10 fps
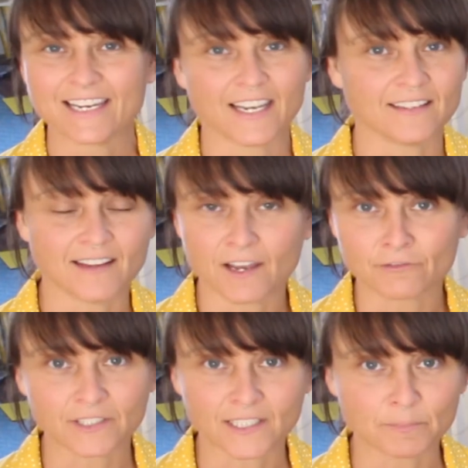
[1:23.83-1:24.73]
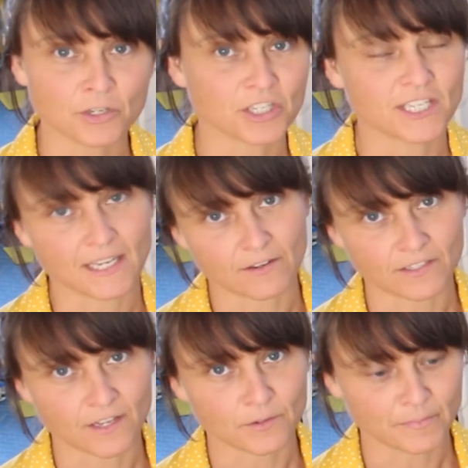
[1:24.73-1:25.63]
and not really pushing out
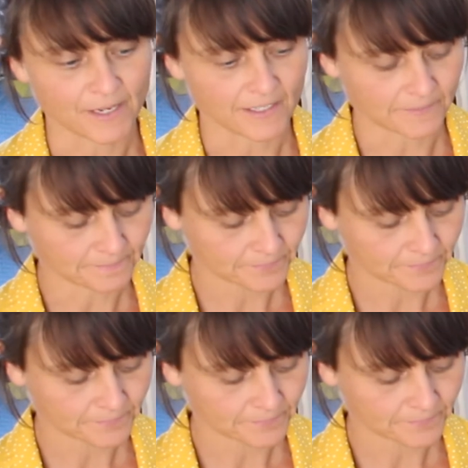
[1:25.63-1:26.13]
another bud.